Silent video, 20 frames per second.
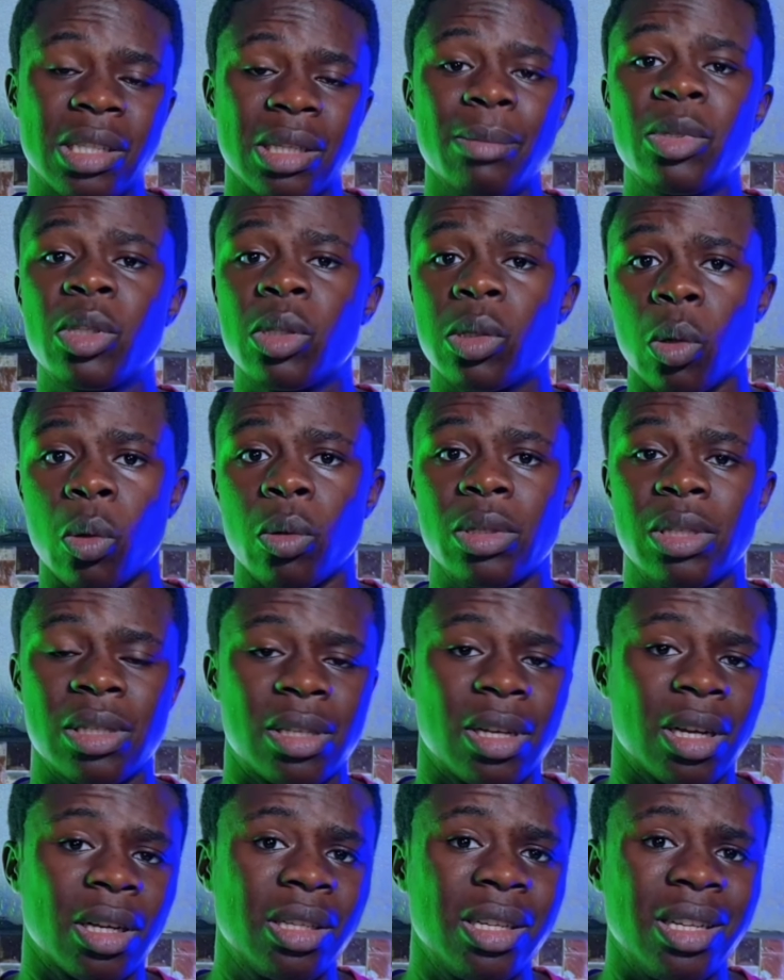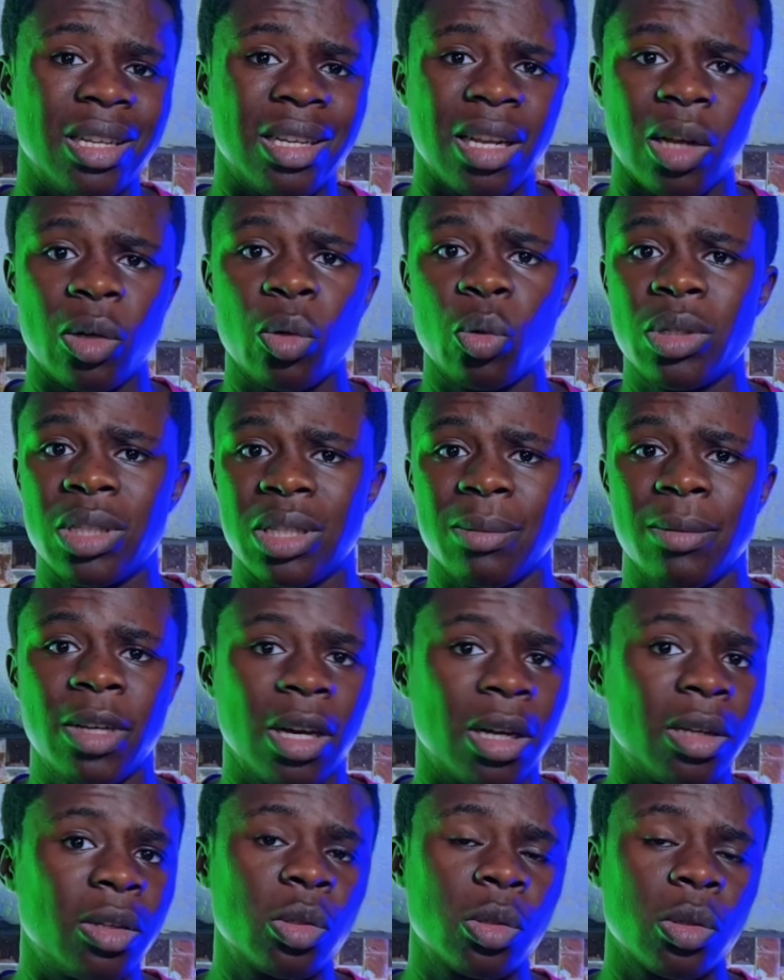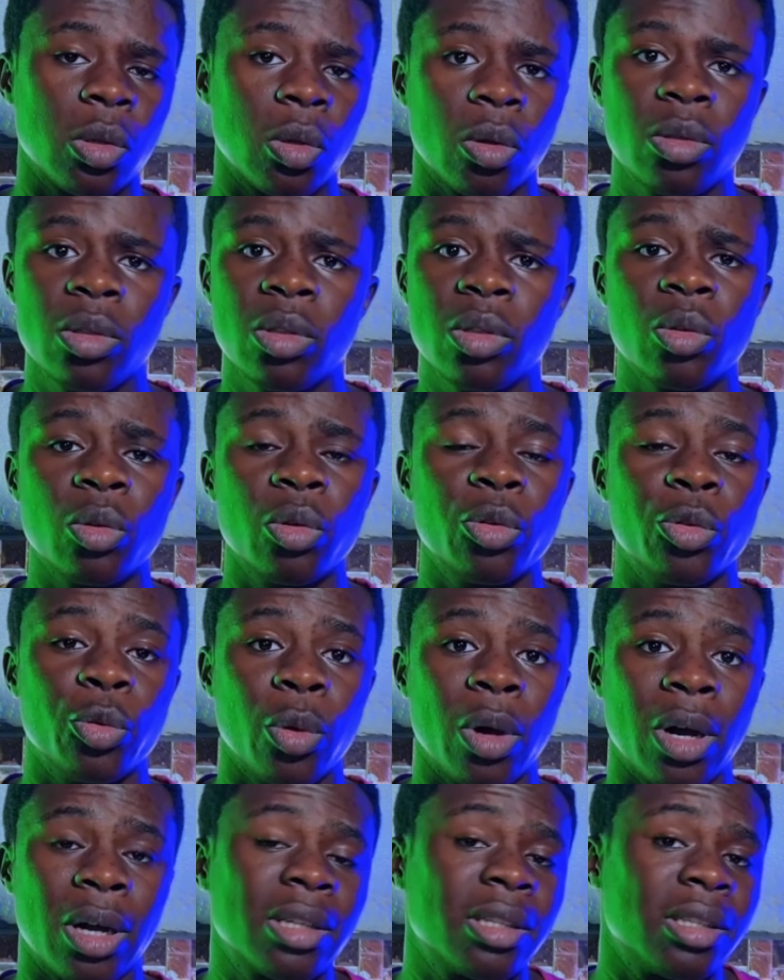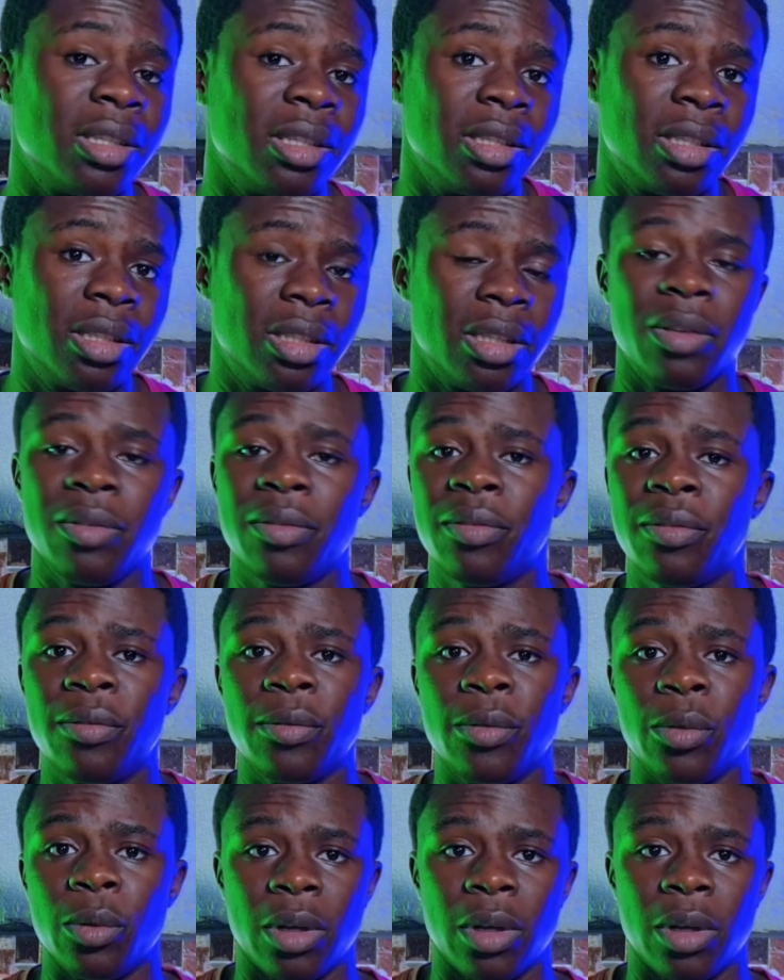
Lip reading: the SIM slot, it's actually a nano SIM card slot, so you are actually safe.